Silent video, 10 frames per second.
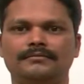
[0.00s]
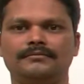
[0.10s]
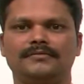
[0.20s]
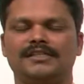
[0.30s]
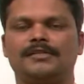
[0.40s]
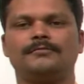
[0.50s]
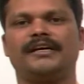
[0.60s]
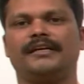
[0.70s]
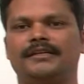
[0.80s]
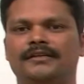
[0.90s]
this is
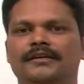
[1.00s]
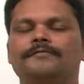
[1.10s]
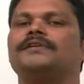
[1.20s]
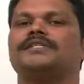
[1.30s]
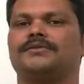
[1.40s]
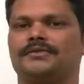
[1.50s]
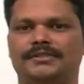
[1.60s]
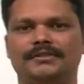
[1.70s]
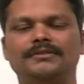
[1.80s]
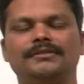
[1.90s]
my first
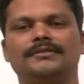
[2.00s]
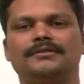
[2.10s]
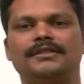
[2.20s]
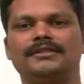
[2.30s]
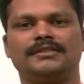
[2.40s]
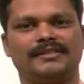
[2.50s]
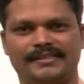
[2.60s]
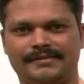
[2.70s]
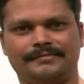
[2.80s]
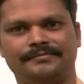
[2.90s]
question to the children.